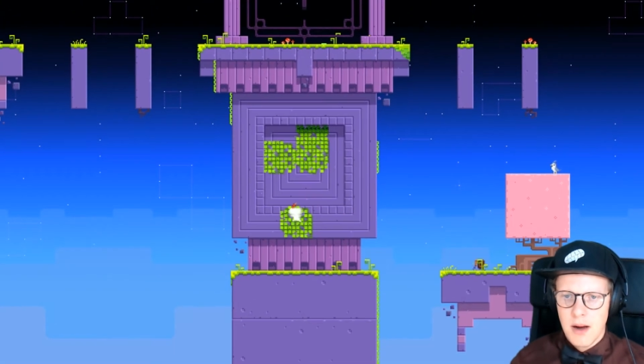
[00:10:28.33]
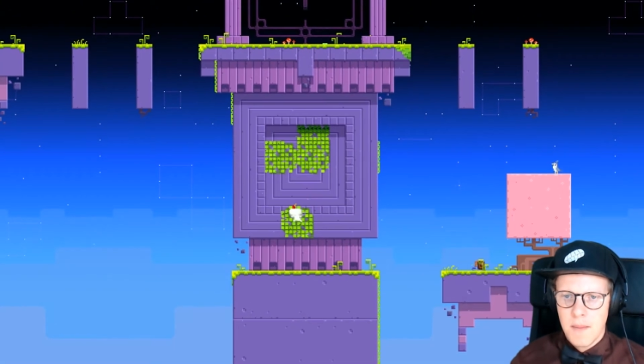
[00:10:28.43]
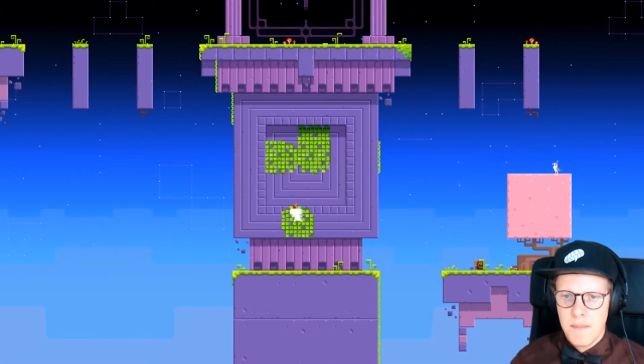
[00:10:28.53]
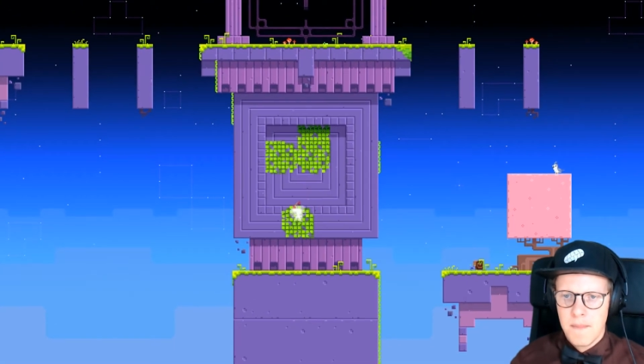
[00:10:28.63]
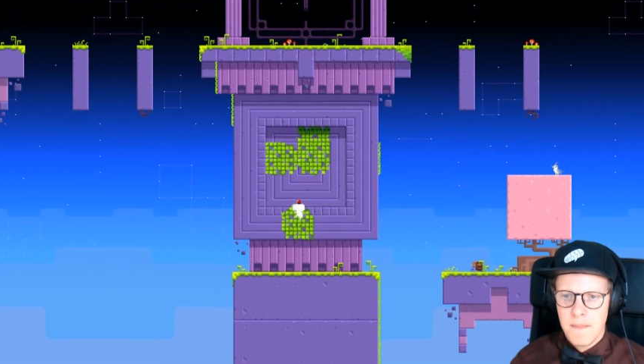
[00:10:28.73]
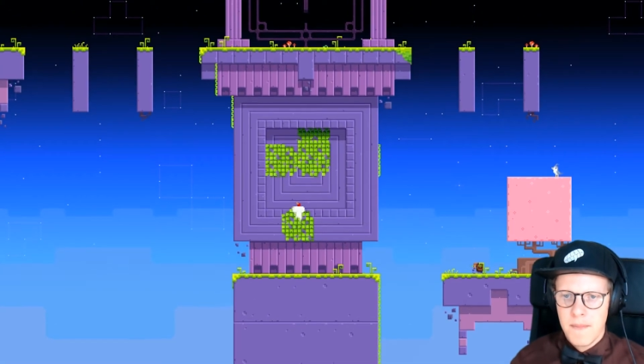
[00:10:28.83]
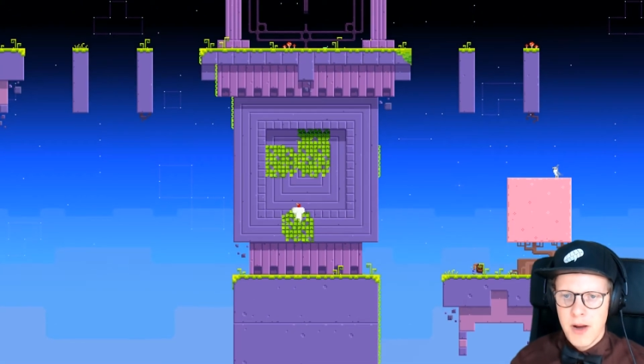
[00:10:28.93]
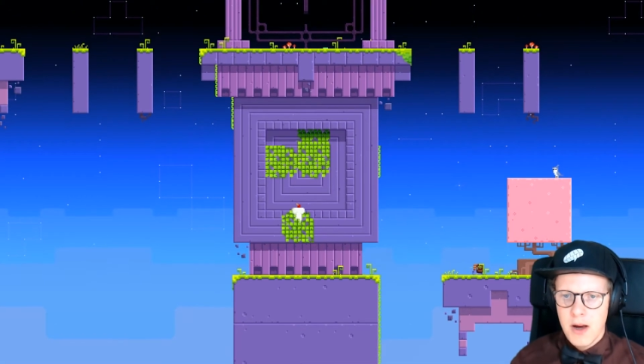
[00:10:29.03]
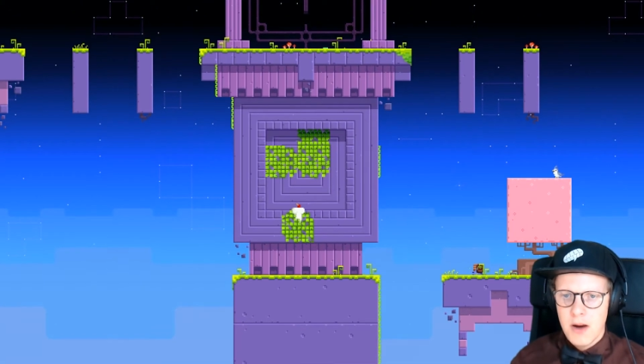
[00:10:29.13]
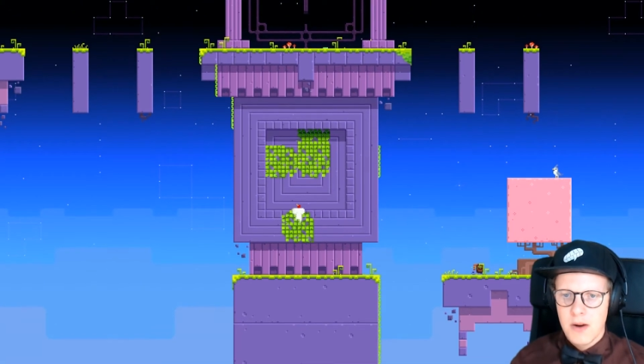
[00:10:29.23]
Um,
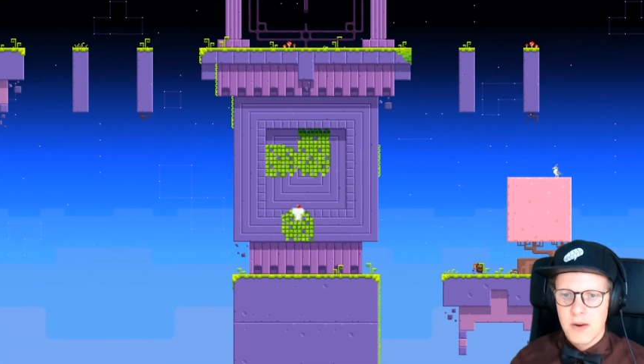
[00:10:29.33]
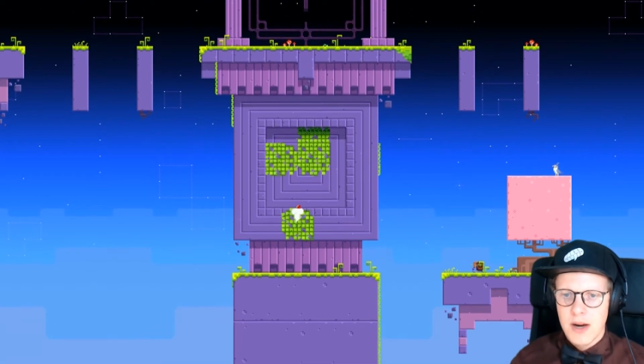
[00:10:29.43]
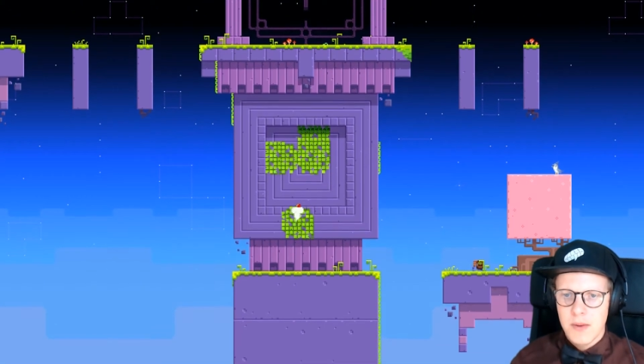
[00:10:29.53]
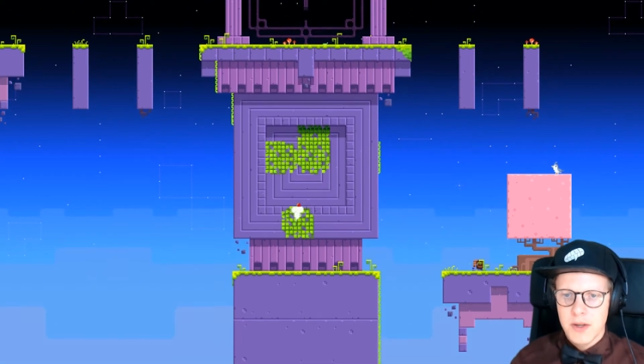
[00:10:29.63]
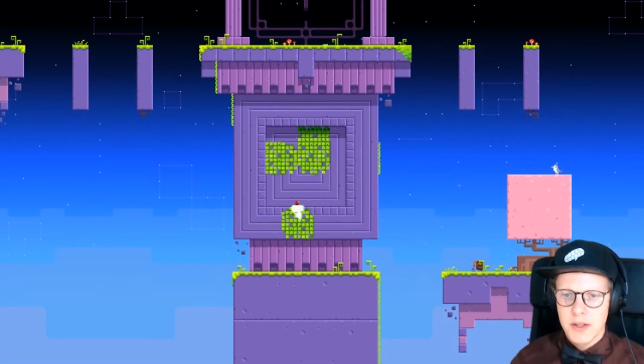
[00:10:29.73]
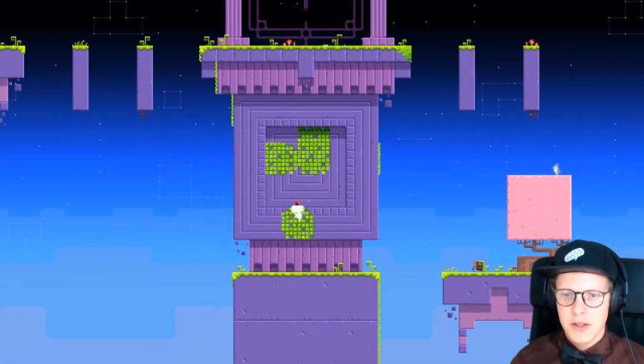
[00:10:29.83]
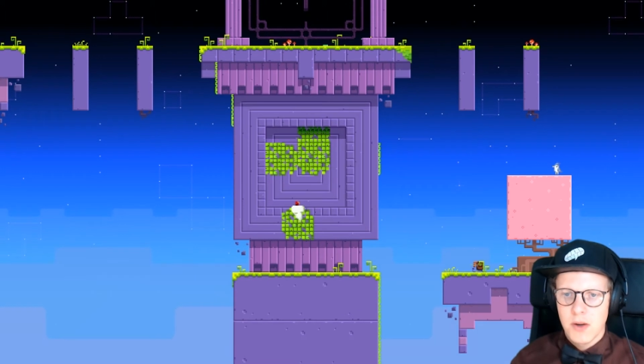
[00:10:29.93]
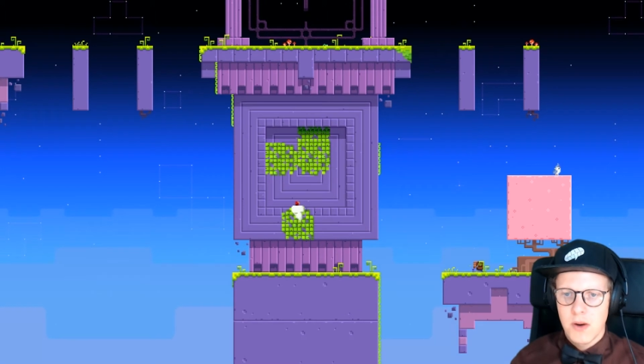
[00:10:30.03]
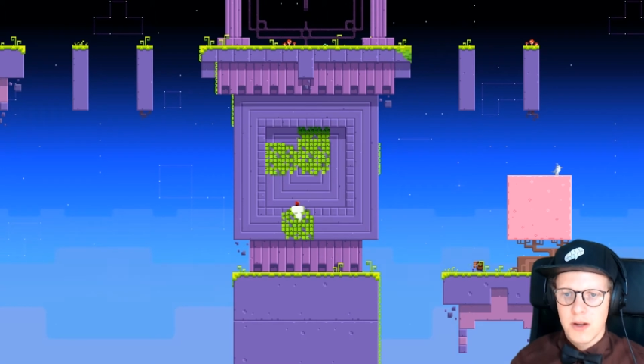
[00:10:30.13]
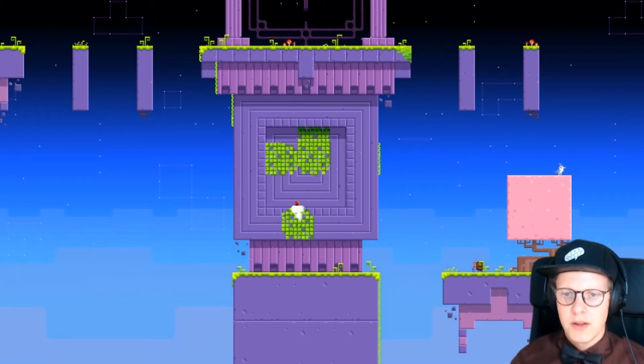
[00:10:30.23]
no! I wanted to
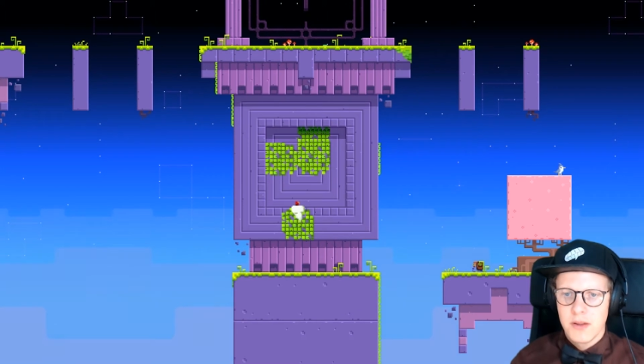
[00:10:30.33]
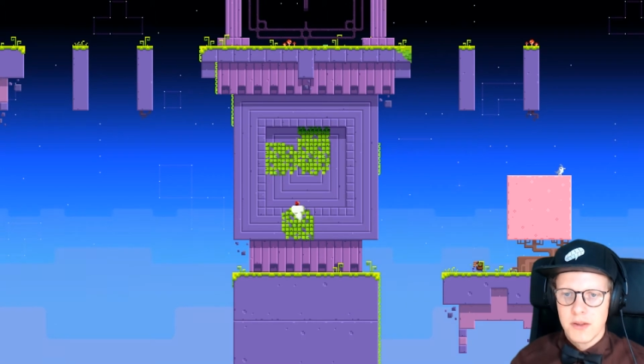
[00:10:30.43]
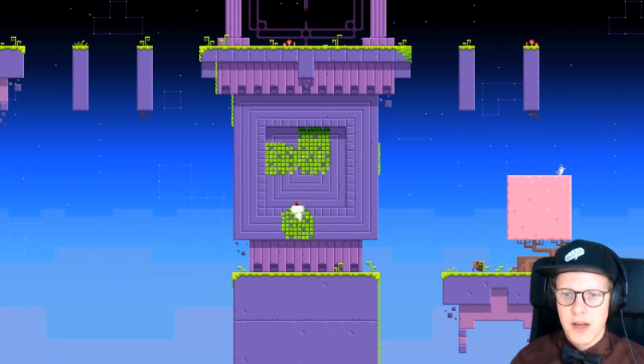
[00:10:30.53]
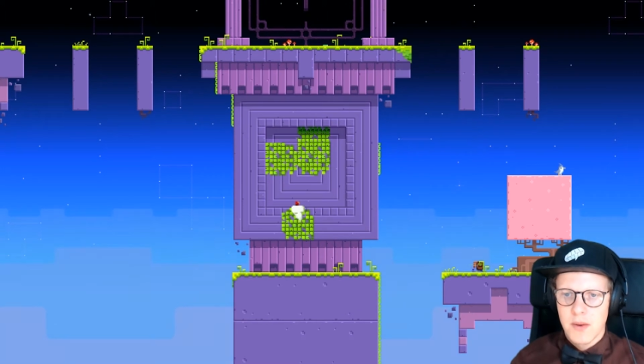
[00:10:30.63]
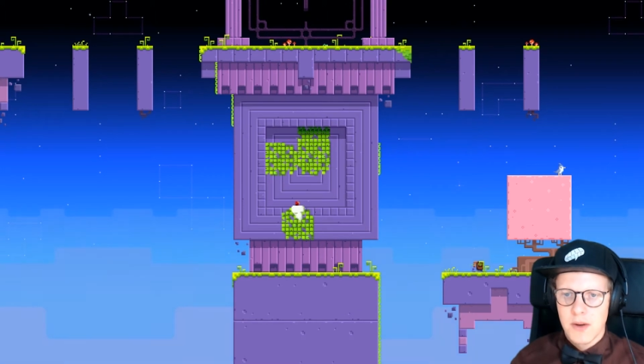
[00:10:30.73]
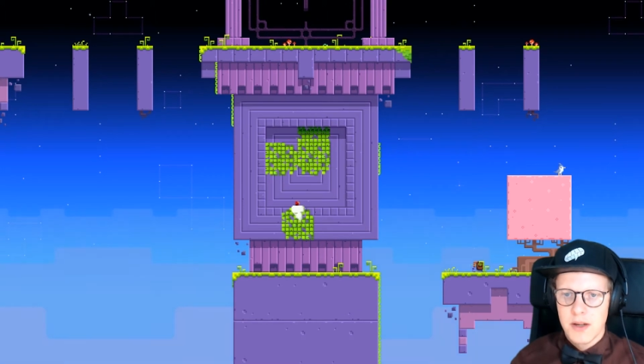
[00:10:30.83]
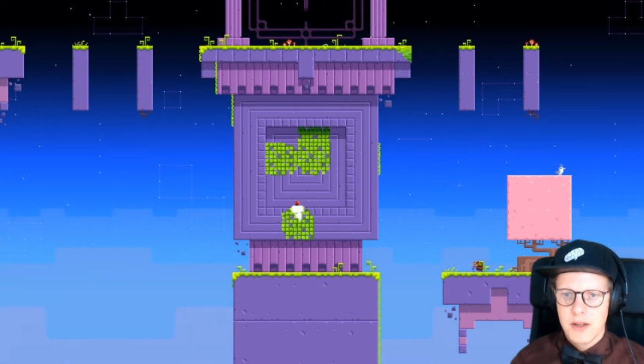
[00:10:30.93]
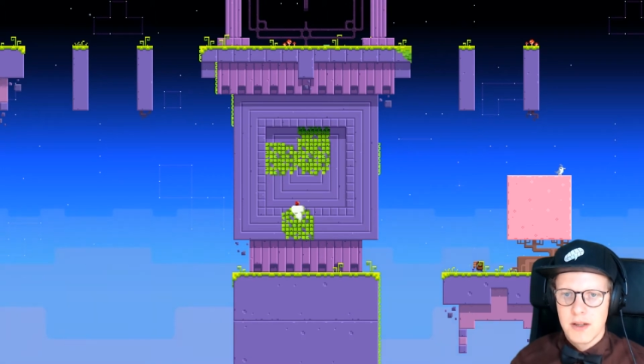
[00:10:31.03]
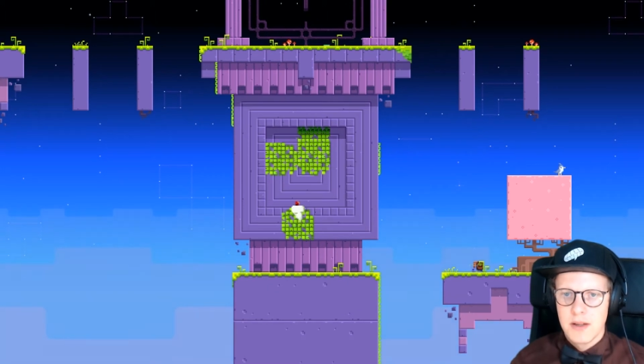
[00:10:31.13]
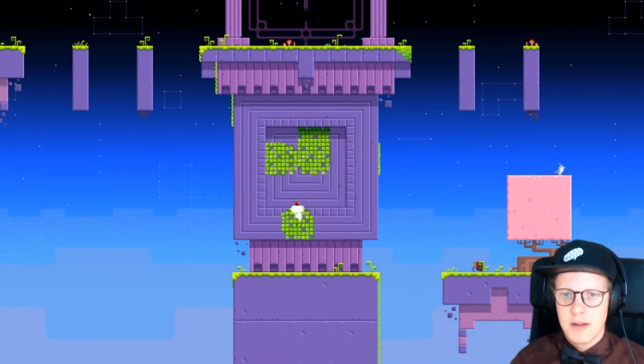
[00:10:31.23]
go on to that one.